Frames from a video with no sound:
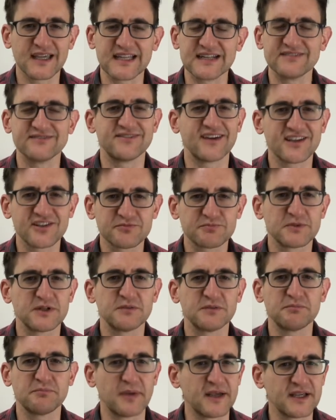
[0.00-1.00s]

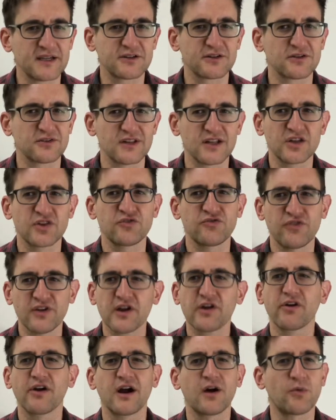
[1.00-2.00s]
investment banker, let's
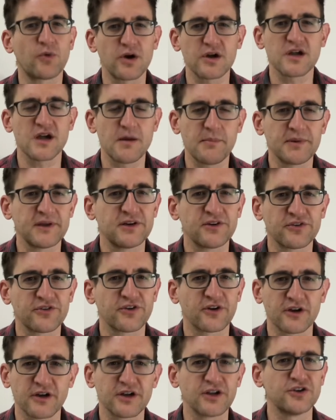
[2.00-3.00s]
figure out what companies are
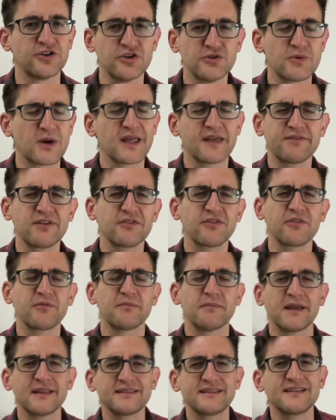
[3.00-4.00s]
going to do well. Have you ever
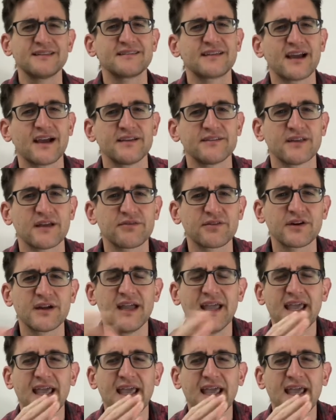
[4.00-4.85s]
met these guys ever?